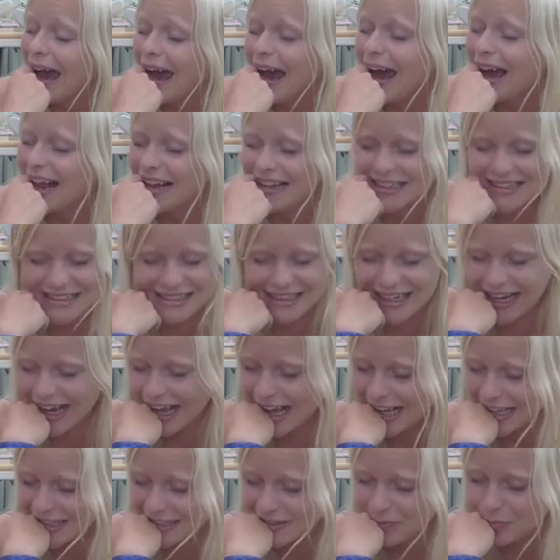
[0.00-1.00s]
she
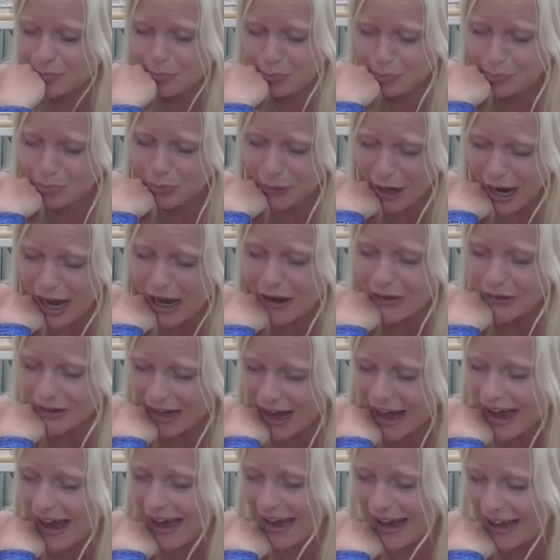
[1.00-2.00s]
has brown
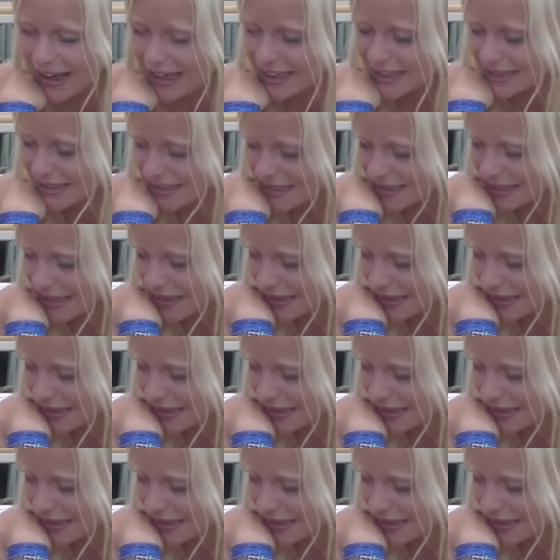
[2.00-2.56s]
eyes.